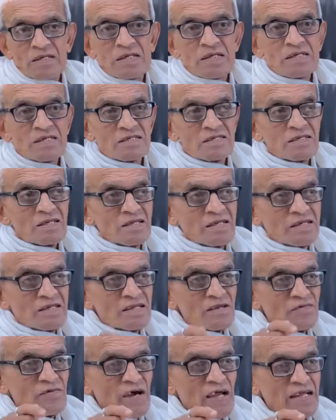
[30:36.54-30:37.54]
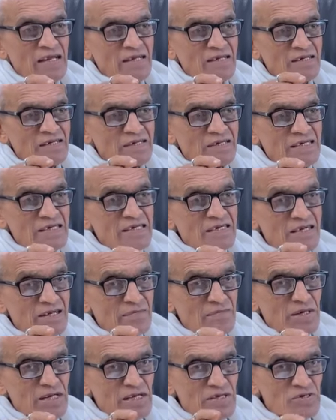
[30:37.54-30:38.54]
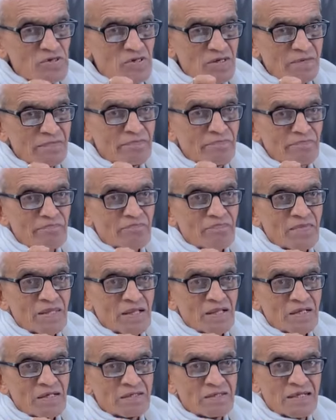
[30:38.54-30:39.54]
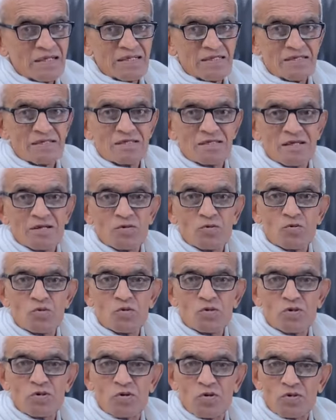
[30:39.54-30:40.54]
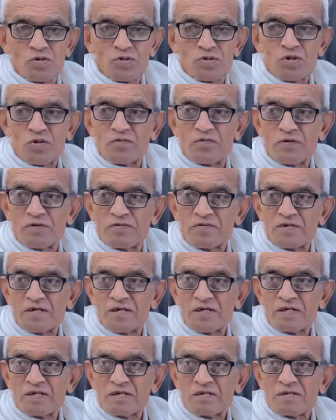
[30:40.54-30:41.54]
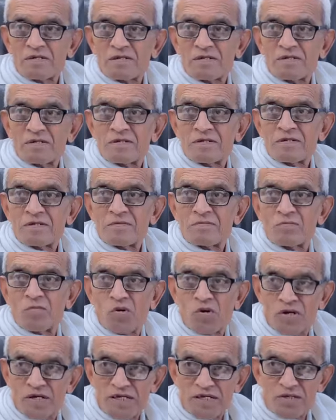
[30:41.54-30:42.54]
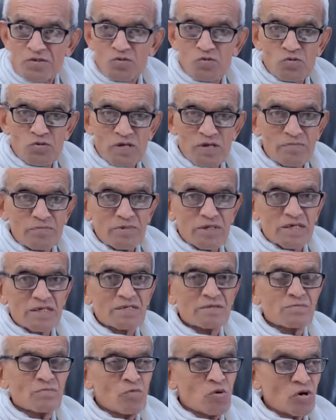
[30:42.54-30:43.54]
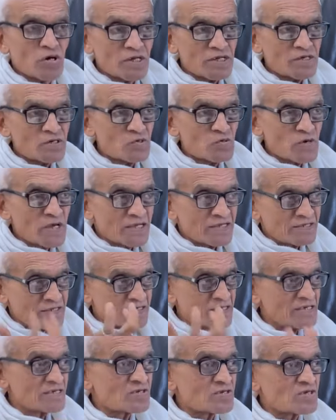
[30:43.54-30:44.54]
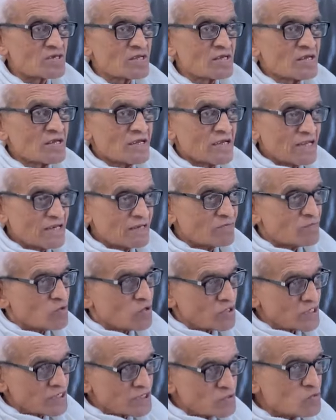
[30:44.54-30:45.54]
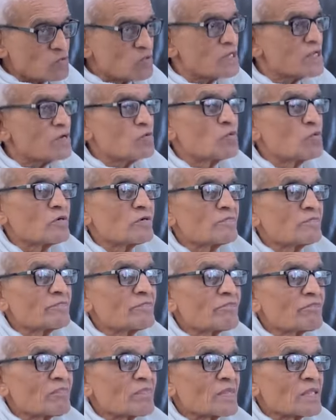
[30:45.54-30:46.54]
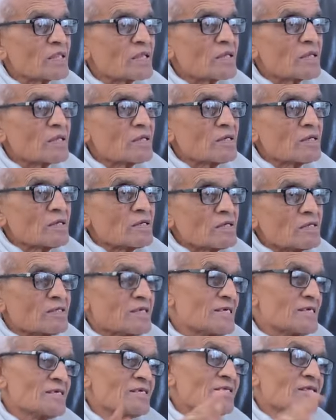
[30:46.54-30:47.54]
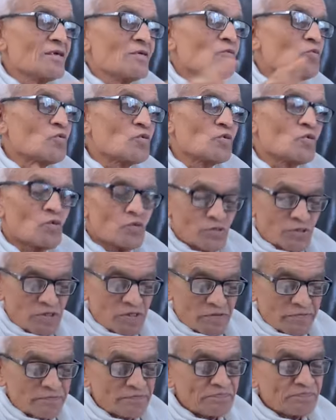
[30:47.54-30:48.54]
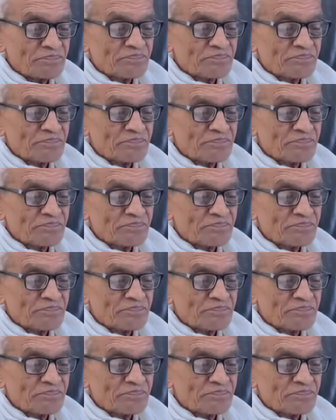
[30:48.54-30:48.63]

It is the divine determinism that is the root cause of our body to emerge, body to exist, and body to live. That is the root cause.